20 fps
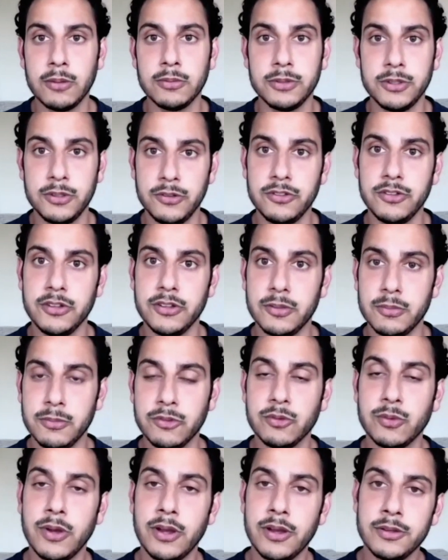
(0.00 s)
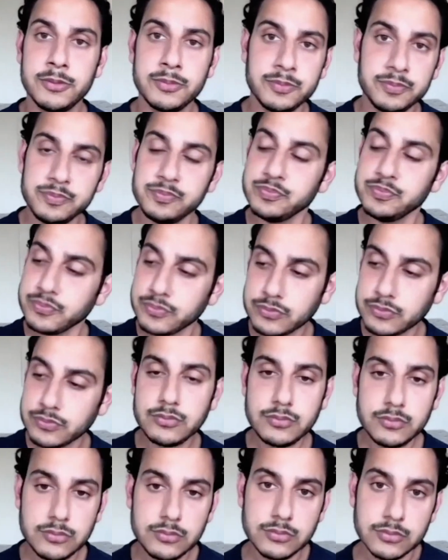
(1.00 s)
the vast majority of successful
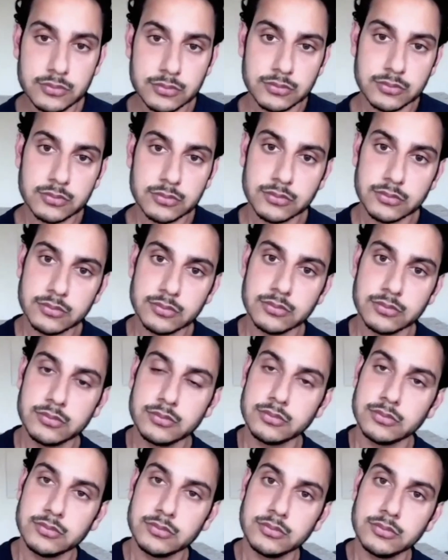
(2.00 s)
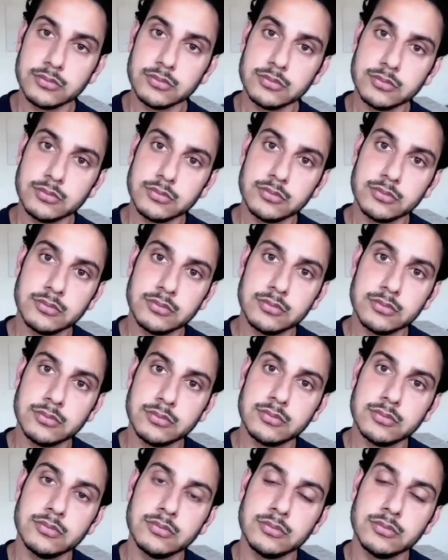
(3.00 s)
businesses within our ecosystem are probably
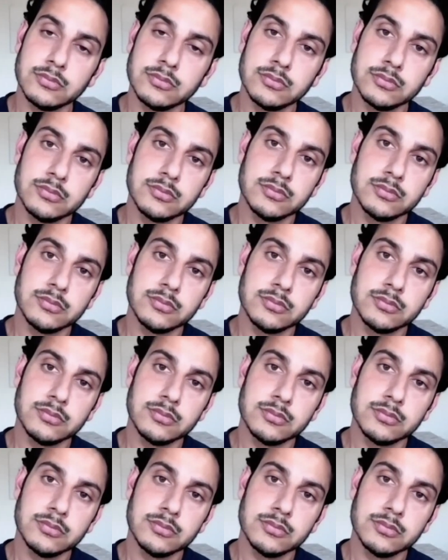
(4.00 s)
using them as